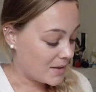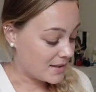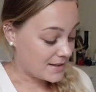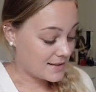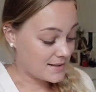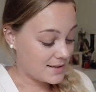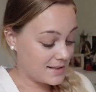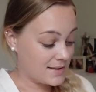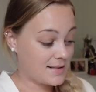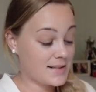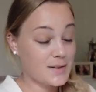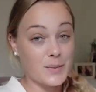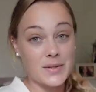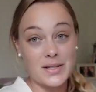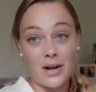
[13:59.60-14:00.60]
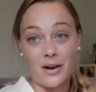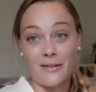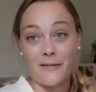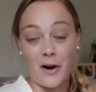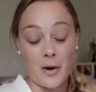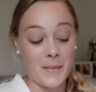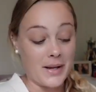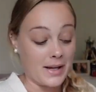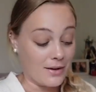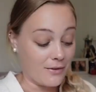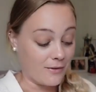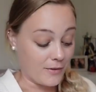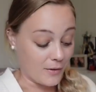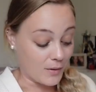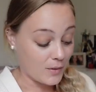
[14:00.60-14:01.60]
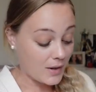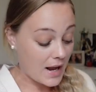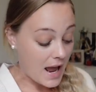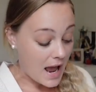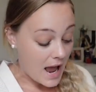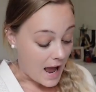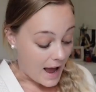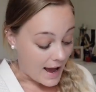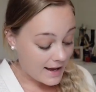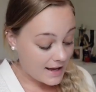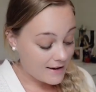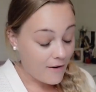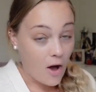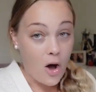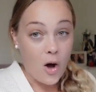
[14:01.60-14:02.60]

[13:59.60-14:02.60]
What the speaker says: this was our farming and food. I have